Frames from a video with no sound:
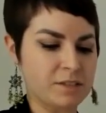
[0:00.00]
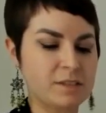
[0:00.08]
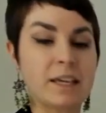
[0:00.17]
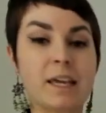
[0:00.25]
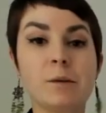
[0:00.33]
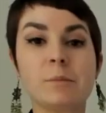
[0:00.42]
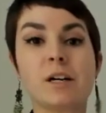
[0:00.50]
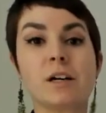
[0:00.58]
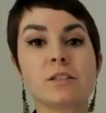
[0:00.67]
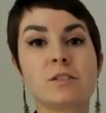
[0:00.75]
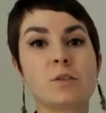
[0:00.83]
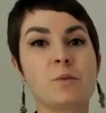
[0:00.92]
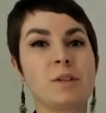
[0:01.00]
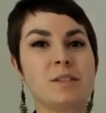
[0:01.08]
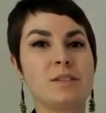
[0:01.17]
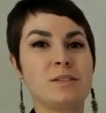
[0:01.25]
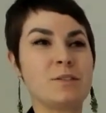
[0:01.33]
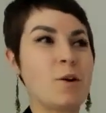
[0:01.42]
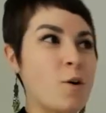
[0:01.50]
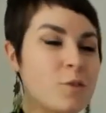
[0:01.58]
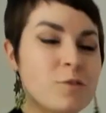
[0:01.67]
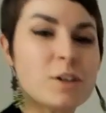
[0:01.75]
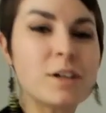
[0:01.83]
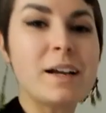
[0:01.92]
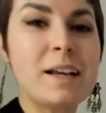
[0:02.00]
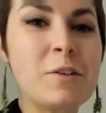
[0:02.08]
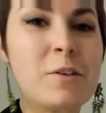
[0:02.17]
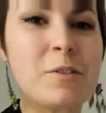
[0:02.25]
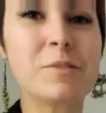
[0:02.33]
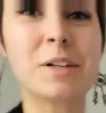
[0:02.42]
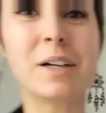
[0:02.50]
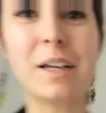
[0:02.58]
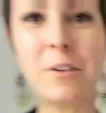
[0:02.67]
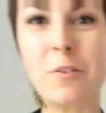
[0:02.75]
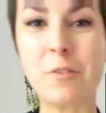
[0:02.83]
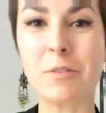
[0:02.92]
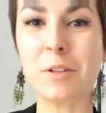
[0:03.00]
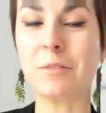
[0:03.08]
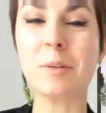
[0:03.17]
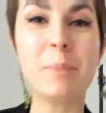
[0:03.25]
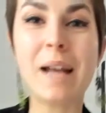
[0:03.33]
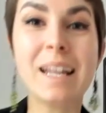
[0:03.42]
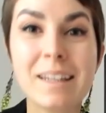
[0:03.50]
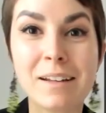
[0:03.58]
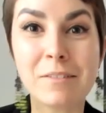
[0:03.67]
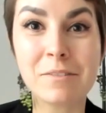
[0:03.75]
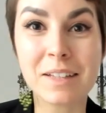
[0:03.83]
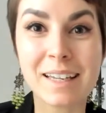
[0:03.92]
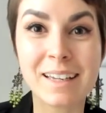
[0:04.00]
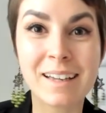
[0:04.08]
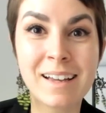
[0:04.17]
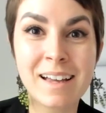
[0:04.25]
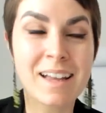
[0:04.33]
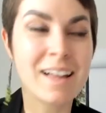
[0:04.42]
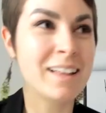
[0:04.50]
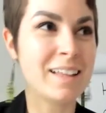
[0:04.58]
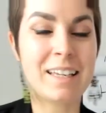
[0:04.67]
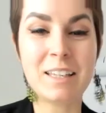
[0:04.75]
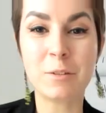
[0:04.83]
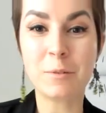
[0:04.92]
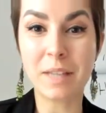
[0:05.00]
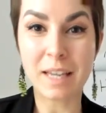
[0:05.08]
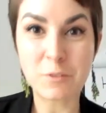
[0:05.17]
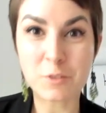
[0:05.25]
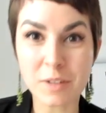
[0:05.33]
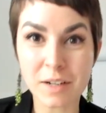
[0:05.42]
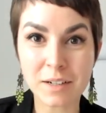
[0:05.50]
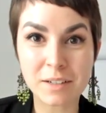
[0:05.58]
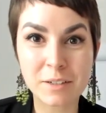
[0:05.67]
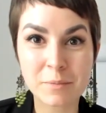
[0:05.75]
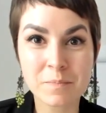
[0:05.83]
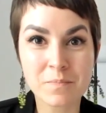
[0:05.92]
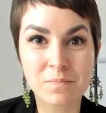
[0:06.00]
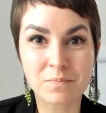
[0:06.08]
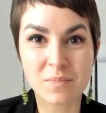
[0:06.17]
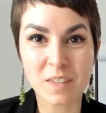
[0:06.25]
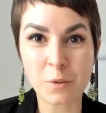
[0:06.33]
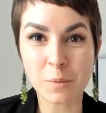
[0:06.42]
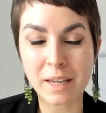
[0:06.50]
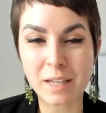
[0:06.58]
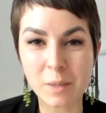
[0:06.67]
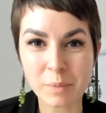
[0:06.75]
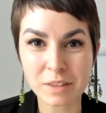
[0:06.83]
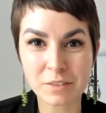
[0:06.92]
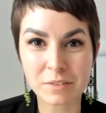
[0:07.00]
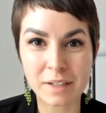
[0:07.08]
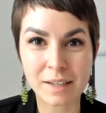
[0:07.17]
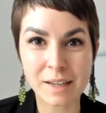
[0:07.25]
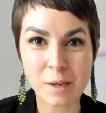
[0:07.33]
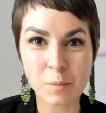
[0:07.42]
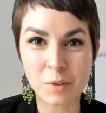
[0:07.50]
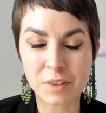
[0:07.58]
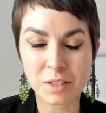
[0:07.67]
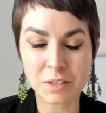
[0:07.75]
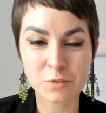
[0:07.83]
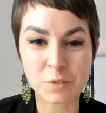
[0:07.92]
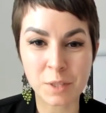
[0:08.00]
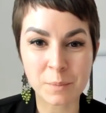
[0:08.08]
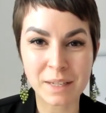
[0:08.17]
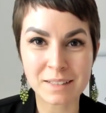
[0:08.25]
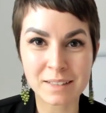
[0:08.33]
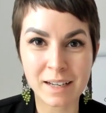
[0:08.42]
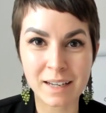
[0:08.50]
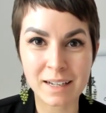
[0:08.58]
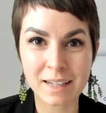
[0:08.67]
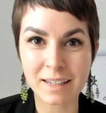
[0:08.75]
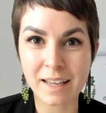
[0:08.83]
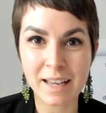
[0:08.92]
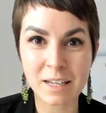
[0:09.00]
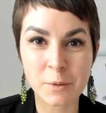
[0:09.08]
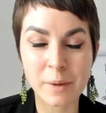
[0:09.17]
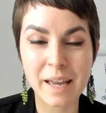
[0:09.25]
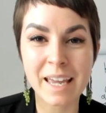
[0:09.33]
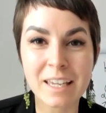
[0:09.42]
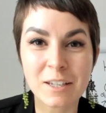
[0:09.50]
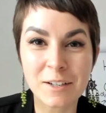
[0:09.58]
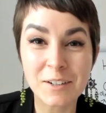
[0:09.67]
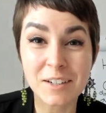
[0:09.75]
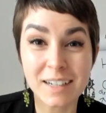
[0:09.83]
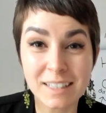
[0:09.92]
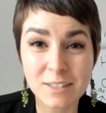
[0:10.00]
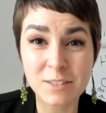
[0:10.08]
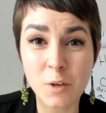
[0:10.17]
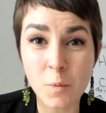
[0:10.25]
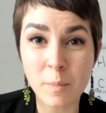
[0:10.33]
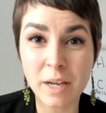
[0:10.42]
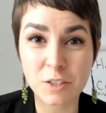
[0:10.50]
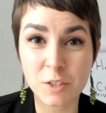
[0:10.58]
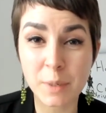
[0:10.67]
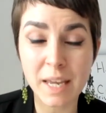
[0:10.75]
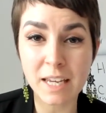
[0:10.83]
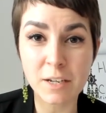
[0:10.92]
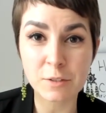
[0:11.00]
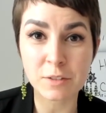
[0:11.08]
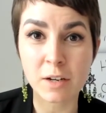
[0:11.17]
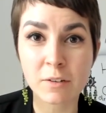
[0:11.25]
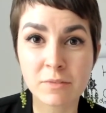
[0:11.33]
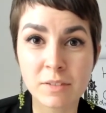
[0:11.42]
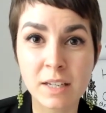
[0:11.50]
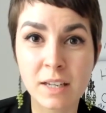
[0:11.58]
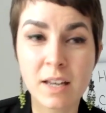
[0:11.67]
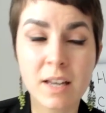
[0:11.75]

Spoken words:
the same consequences over and over and over repetitively. Like you get drunk, you wake up at 3 a.m. with extreme anxiety, and you hate your guts so much, you hate yourself.